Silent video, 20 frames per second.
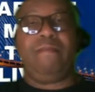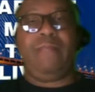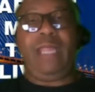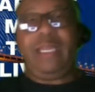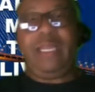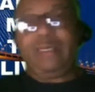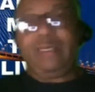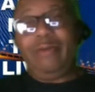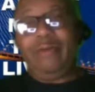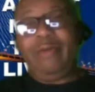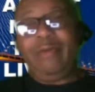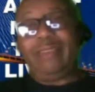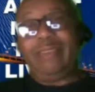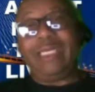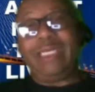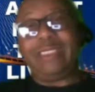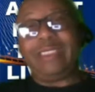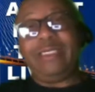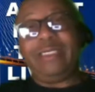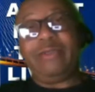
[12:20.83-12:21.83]
I know because I
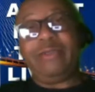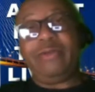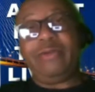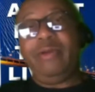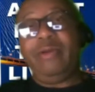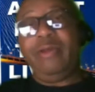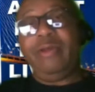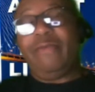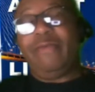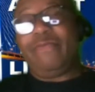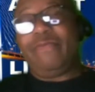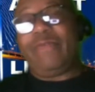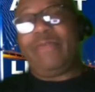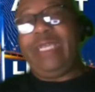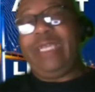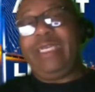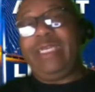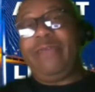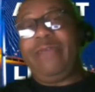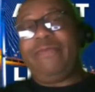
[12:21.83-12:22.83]
still
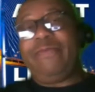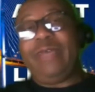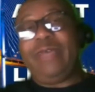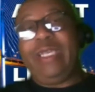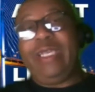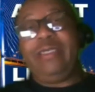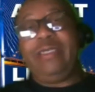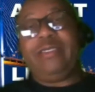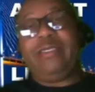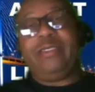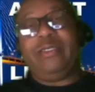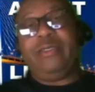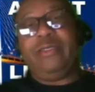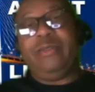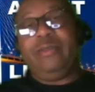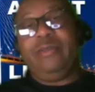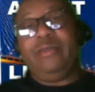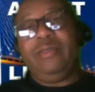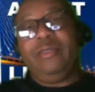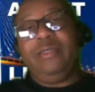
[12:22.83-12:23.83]
fight that fight to
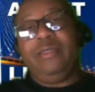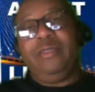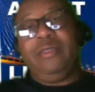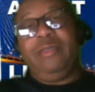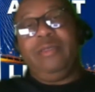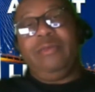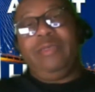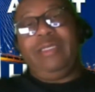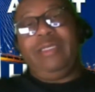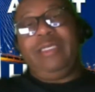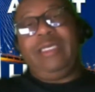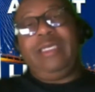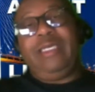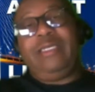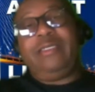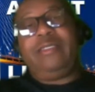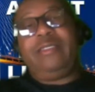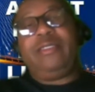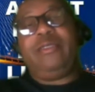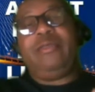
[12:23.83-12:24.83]
within
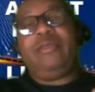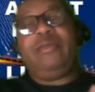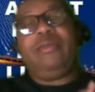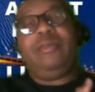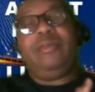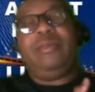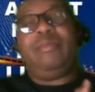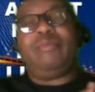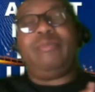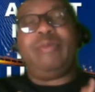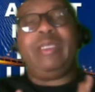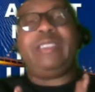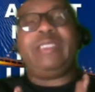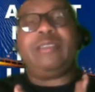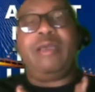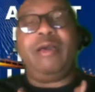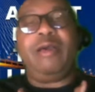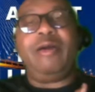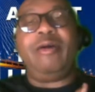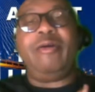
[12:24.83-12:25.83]
to embrace
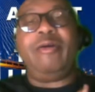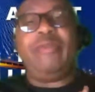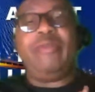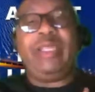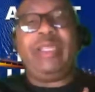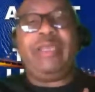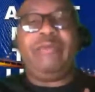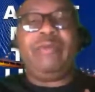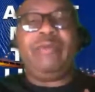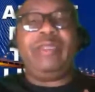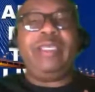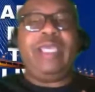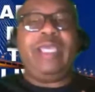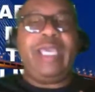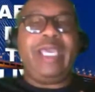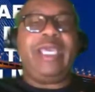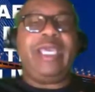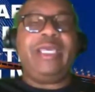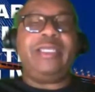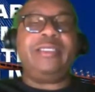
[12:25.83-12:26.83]
all that it really
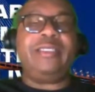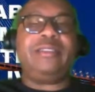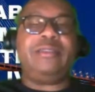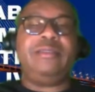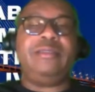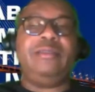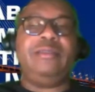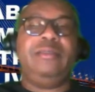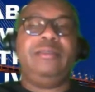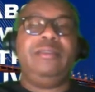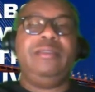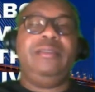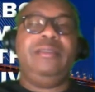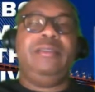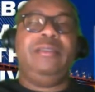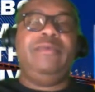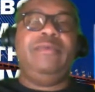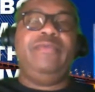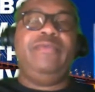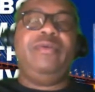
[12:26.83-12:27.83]
has
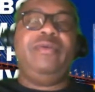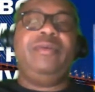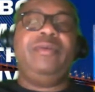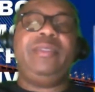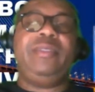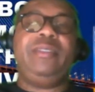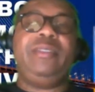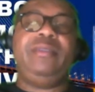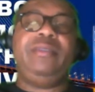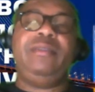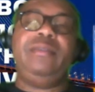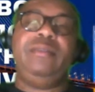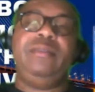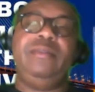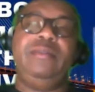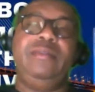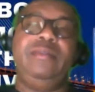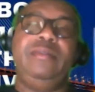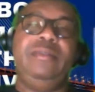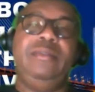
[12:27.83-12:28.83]
for me,
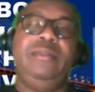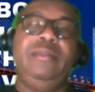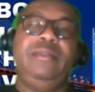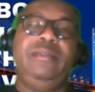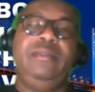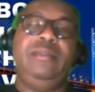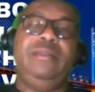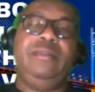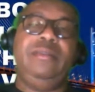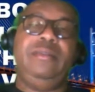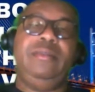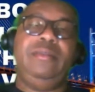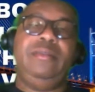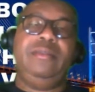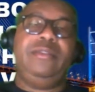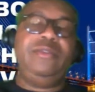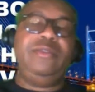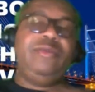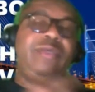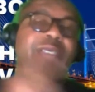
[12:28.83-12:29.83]

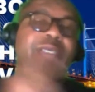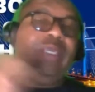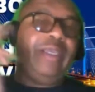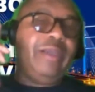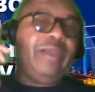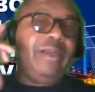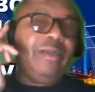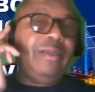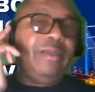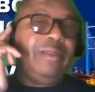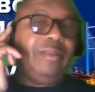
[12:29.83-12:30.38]
to hear